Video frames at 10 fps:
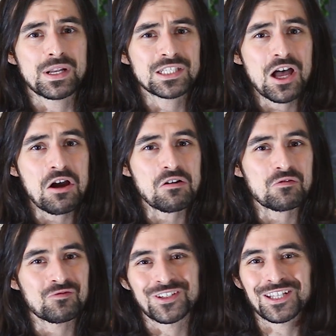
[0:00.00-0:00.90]
But it's not
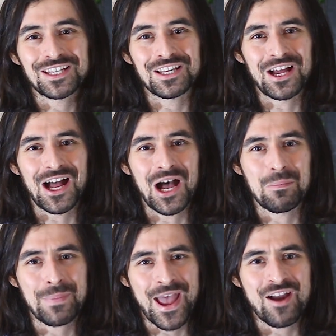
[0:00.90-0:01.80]
really a
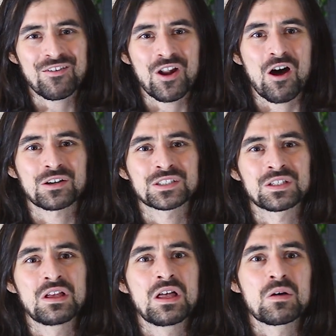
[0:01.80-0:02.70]
paradox.
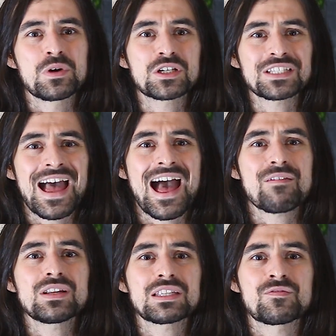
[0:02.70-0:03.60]
We just
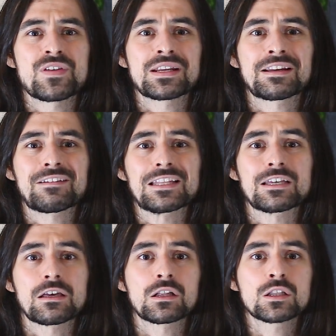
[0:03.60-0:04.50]
haven't definitively
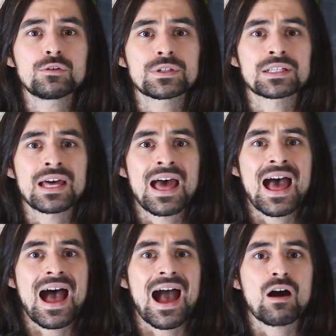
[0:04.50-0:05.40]
concluded
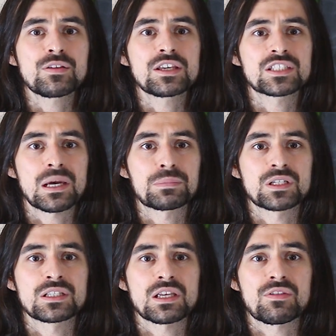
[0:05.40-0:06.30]
how the
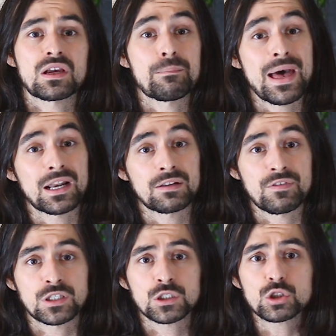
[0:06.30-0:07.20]
assumptions of the competitive
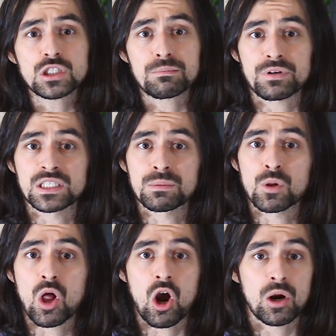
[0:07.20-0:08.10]
exclusion
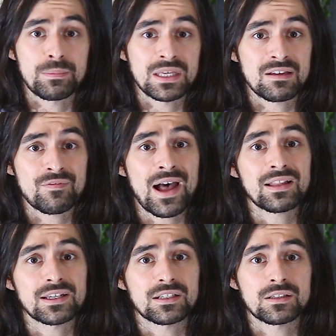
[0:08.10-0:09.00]
principle are being
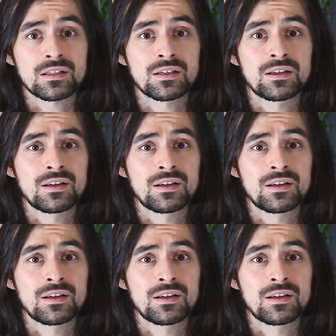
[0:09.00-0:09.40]
violated